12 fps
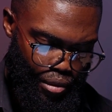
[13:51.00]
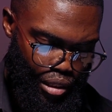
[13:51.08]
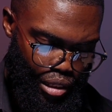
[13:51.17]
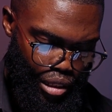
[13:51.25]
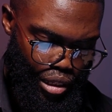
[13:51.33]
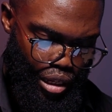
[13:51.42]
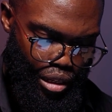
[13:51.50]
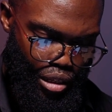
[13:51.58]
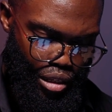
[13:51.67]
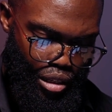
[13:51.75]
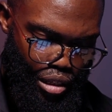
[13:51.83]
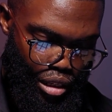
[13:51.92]
This is an
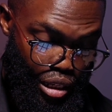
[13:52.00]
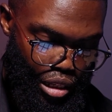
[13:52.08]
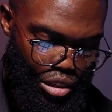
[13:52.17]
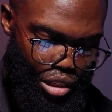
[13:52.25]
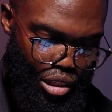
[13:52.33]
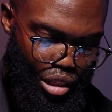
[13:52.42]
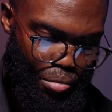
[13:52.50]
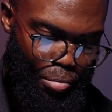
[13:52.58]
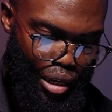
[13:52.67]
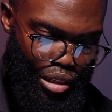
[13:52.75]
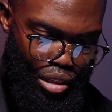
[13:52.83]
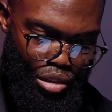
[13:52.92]
interesting
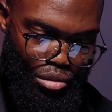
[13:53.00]
passage.